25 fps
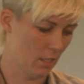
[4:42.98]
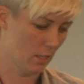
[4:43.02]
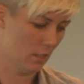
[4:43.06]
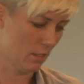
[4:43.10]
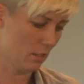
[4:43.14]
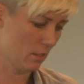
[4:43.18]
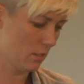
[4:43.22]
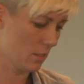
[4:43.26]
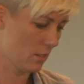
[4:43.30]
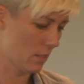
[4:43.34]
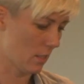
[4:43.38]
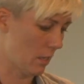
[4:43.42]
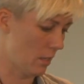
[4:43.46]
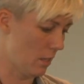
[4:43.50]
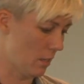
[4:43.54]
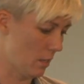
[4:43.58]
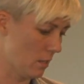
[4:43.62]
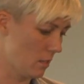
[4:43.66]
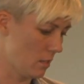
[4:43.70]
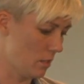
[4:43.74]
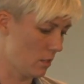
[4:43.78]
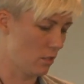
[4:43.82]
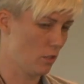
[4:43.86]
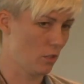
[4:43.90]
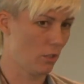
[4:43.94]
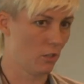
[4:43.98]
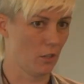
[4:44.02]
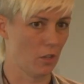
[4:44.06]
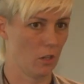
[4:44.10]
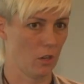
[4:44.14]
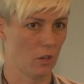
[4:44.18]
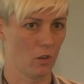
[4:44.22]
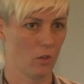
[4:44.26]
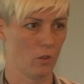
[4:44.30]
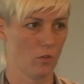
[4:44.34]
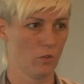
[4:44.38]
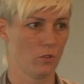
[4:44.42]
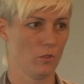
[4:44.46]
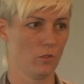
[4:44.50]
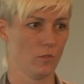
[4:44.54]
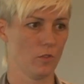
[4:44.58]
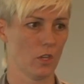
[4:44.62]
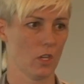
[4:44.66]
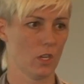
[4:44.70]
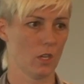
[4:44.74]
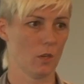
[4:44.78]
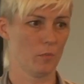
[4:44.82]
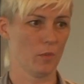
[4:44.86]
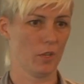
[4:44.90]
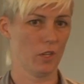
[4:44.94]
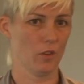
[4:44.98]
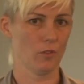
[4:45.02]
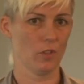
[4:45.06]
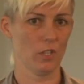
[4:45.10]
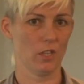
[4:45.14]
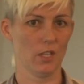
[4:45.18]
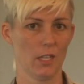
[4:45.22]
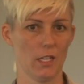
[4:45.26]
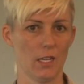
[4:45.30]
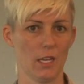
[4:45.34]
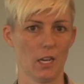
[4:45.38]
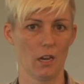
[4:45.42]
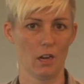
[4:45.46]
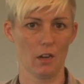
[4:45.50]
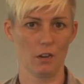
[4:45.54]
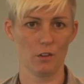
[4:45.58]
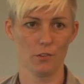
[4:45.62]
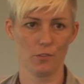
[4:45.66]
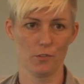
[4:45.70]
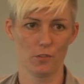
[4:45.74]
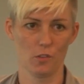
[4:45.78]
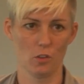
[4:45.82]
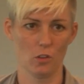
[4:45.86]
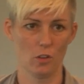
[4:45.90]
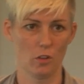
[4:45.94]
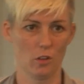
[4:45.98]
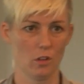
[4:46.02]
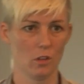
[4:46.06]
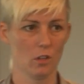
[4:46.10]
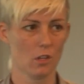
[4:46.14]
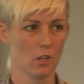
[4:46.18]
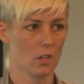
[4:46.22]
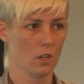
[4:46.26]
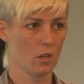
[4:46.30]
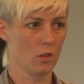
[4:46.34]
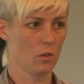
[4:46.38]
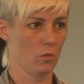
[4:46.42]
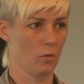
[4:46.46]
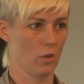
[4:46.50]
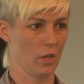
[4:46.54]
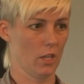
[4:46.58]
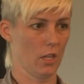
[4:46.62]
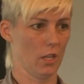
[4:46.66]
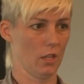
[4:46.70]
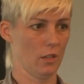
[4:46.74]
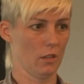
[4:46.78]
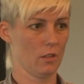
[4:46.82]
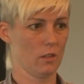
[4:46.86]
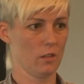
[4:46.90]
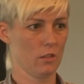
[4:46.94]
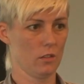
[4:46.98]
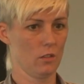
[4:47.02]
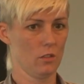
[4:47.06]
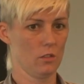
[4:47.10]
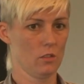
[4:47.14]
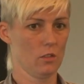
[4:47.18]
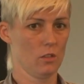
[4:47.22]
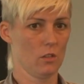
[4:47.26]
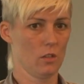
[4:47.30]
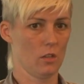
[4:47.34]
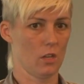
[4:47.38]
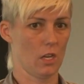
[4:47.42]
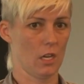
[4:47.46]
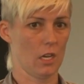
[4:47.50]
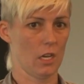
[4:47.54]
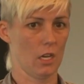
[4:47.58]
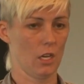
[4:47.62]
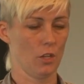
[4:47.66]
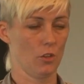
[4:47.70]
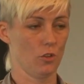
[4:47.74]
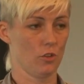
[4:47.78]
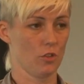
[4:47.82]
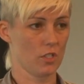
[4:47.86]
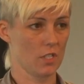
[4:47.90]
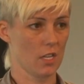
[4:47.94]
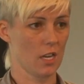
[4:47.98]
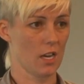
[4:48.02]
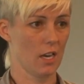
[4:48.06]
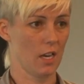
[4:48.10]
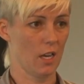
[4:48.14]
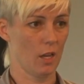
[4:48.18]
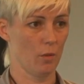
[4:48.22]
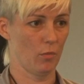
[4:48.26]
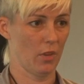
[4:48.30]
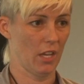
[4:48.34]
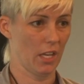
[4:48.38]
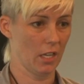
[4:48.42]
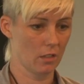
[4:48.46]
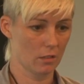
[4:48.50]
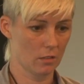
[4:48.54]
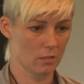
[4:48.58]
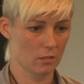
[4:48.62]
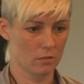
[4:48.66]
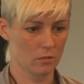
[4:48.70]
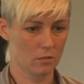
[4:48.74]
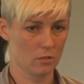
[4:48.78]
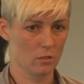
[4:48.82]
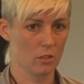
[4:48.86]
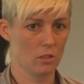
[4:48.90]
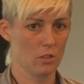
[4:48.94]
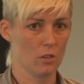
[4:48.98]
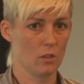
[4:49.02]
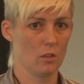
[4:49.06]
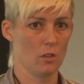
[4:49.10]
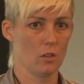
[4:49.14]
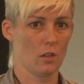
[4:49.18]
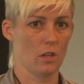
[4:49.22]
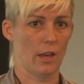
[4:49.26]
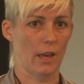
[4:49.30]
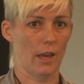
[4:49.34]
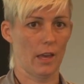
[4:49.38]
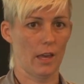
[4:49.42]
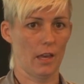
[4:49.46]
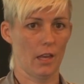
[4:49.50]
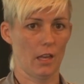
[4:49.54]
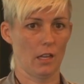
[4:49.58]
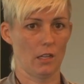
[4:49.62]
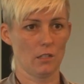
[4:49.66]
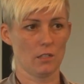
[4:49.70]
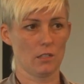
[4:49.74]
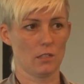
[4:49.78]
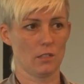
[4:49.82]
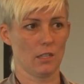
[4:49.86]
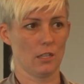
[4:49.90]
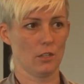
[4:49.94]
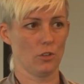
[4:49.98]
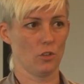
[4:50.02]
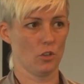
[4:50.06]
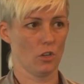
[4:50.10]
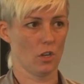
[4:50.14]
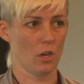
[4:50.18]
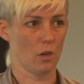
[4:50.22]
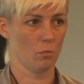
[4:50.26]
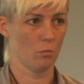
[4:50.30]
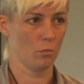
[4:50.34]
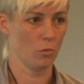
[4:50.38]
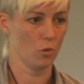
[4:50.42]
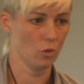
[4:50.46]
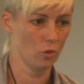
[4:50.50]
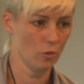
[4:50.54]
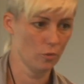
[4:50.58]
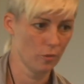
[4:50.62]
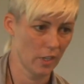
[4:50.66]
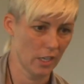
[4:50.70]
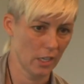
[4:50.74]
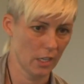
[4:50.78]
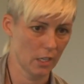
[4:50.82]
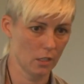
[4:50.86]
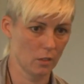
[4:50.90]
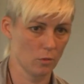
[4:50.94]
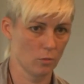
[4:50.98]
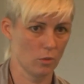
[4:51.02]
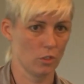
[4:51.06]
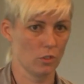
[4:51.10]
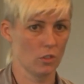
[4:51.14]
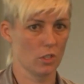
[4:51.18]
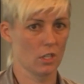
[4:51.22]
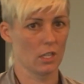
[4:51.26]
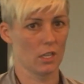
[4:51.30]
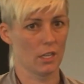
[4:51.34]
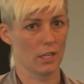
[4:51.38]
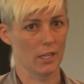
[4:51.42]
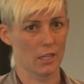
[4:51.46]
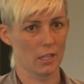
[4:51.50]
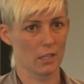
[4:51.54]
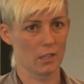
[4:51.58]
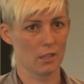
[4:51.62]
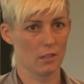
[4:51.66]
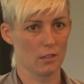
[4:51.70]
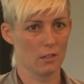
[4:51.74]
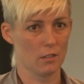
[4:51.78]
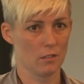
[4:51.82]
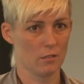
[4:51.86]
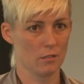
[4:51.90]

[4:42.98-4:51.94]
it says, you've got to be really careful with your timing and that you're not moving when you click.